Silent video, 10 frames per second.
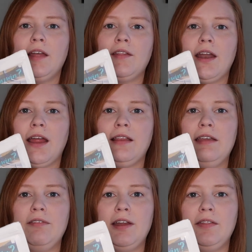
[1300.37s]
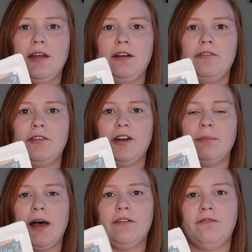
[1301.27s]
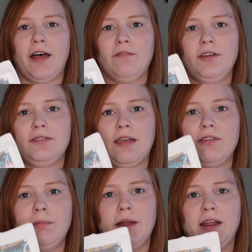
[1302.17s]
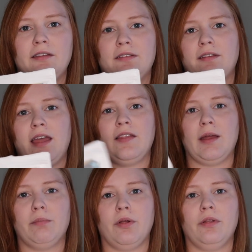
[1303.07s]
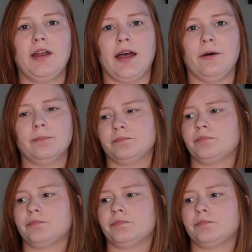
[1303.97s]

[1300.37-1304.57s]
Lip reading: and then I leave it in there for about 5 to 7 minutes and then pull it out.